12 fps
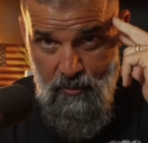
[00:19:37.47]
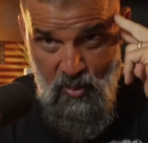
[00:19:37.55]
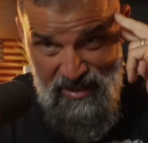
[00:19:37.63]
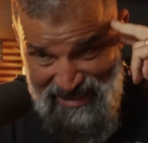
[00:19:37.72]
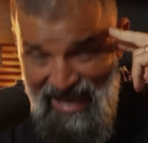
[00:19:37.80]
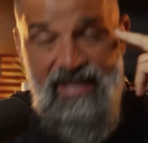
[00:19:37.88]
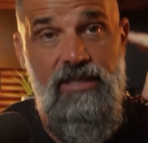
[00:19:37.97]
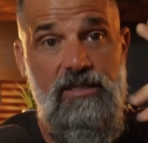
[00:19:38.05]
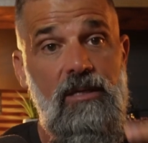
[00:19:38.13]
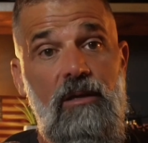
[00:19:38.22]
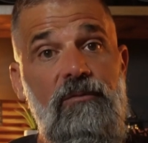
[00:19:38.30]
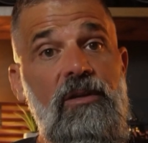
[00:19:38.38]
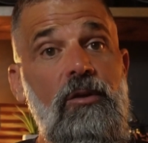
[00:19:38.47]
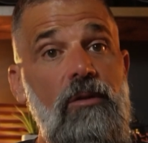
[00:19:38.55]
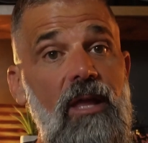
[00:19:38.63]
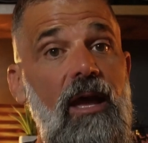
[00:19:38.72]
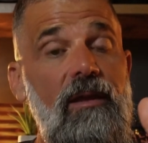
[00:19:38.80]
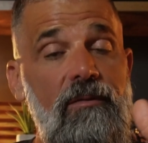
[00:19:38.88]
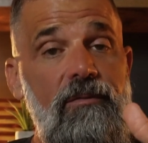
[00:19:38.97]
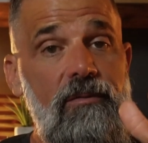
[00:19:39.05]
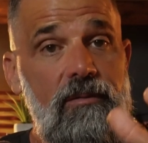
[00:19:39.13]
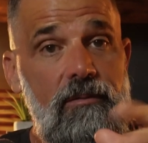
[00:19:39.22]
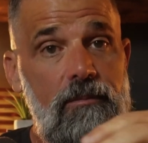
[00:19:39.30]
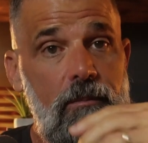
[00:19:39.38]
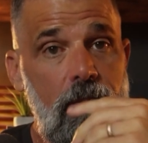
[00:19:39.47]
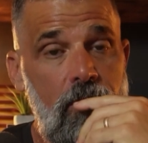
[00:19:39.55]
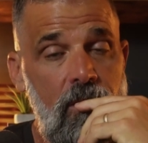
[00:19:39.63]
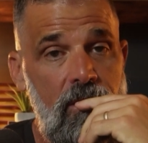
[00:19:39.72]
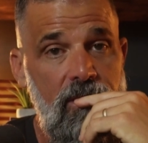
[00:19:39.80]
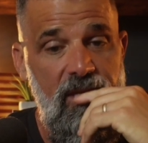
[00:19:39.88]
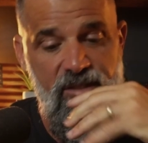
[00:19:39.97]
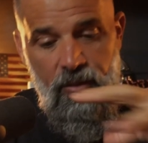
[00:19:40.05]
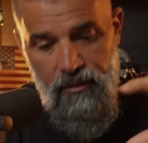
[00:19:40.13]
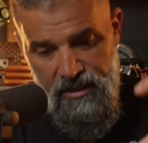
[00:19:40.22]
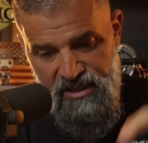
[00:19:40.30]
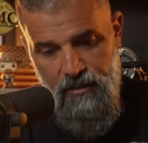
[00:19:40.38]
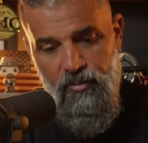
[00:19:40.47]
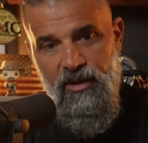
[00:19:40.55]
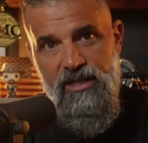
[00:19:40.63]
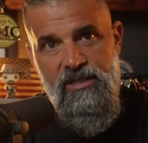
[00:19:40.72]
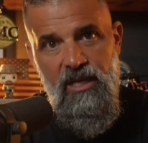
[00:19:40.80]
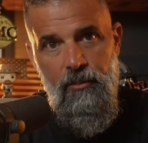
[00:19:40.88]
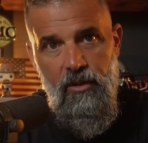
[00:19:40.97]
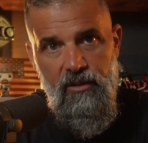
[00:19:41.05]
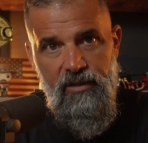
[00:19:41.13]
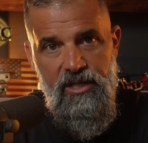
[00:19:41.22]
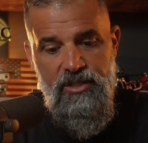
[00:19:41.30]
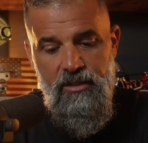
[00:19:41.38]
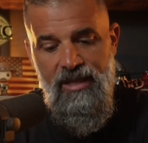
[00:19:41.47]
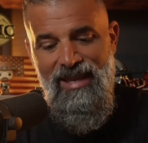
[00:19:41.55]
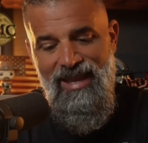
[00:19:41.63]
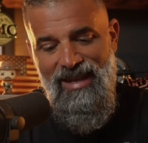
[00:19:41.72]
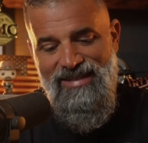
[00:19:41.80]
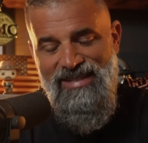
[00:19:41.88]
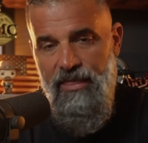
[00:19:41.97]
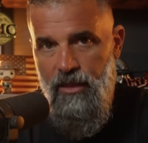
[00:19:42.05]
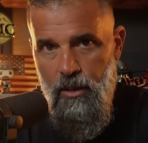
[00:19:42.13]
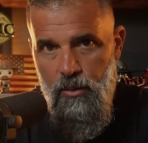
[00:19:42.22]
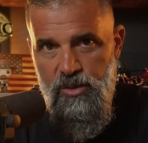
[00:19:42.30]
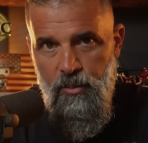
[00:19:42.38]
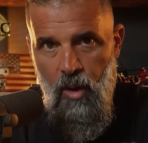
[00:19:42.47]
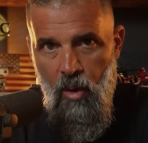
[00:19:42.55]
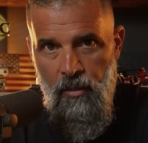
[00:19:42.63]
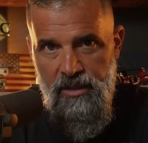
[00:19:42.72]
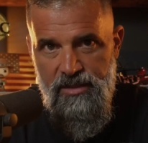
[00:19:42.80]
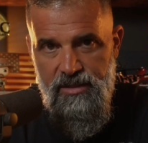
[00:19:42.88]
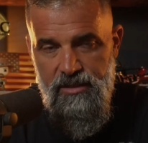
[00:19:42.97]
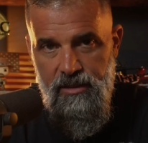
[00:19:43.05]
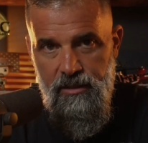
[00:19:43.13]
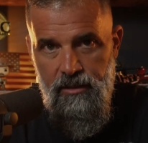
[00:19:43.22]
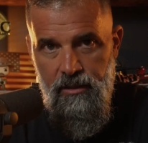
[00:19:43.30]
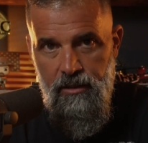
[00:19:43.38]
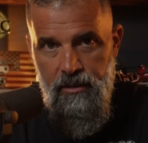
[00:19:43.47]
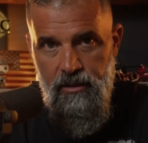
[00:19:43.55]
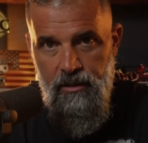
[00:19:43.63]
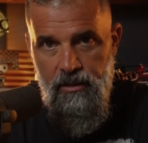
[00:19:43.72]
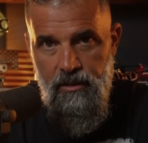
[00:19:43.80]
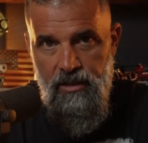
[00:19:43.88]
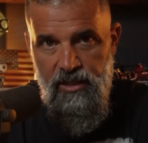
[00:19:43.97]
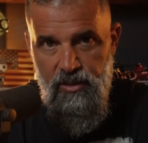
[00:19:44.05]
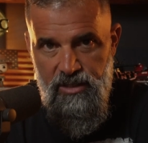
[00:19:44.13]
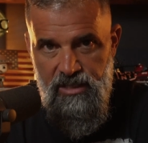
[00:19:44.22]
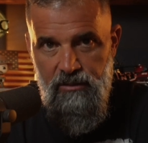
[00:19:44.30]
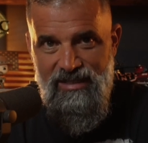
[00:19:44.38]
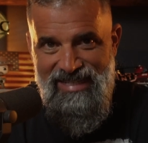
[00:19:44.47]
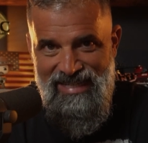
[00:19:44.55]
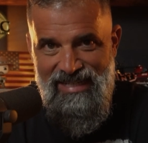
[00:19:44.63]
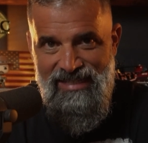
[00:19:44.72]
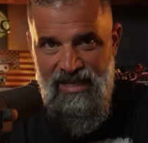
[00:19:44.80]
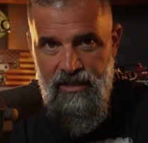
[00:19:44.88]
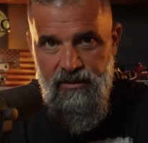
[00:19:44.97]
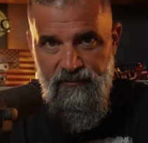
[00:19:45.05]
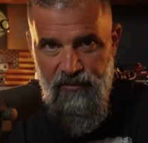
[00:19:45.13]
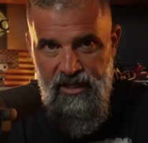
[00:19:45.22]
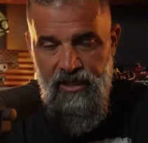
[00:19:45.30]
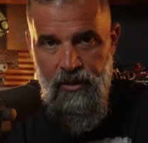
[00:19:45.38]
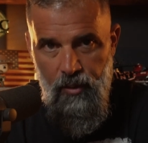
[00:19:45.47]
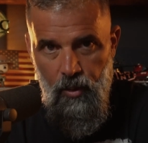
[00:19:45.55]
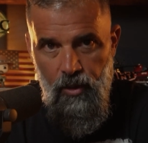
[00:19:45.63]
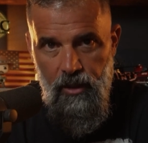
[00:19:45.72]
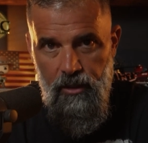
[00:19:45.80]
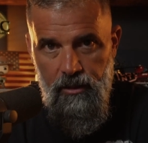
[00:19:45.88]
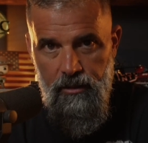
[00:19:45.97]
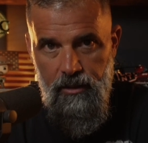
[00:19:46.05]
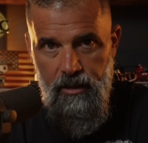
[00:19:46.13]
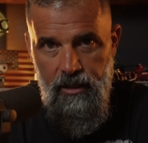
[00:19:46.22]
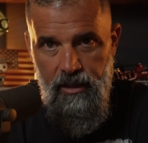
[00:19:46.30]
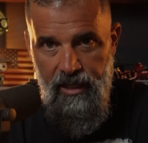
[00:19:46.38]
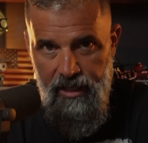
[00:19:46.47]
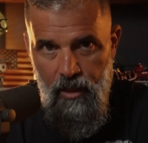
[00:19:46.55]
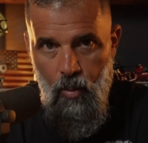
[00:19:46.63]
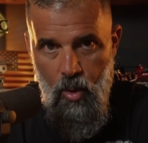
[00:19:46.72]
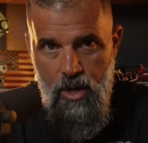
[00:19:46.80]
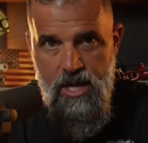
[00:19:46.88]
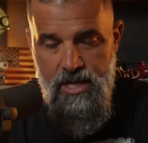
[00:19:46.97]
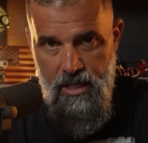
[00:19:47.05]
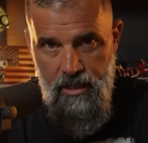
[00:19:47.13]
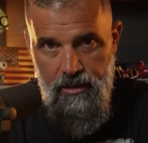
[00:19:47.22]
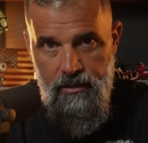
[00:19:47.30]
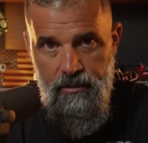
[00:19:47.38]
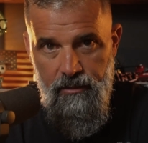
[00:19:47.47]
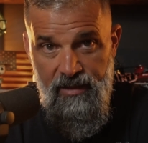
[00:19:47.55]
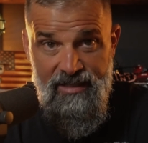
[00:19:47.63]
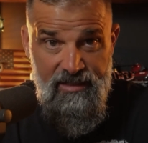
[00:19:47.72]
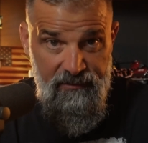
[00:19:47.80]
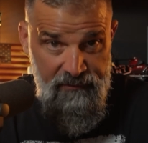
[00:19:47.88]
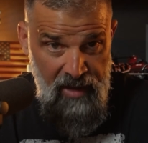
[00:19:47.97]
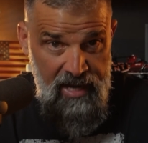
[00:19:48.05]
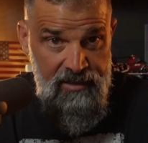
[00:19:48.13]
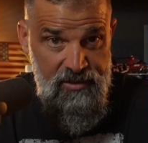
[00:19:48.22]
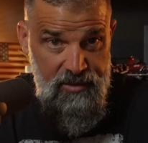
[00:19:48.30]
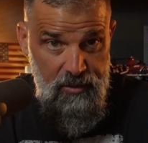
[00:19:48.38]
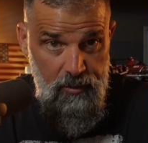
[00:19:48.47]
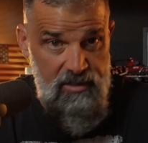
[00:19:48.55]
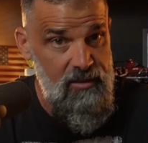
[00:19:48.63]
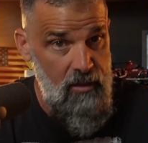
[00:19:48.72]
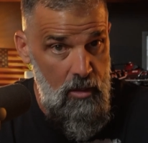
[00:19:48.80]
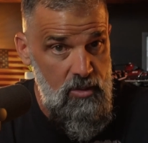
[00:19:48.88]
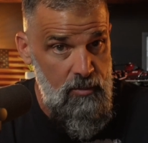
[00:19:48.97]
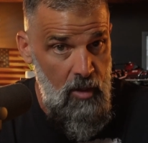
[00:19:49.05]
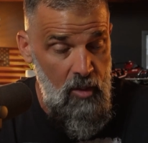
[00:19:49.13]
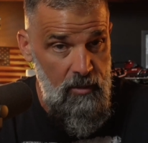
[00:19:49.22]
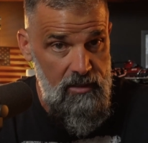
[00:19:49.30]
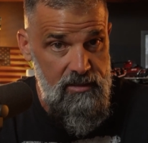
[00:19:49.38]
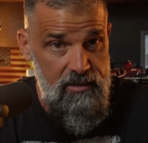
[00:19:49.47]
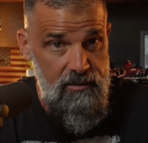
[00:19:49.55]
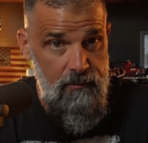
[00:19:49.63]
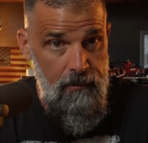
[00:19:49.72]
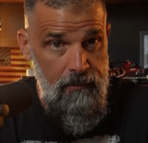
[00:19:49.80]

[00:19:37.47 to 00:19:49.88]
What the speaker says: present itself in your life that's going to suppress that motivation. And it's in those moments that you still kick down the freaking door and get work done that defines you. It's those moments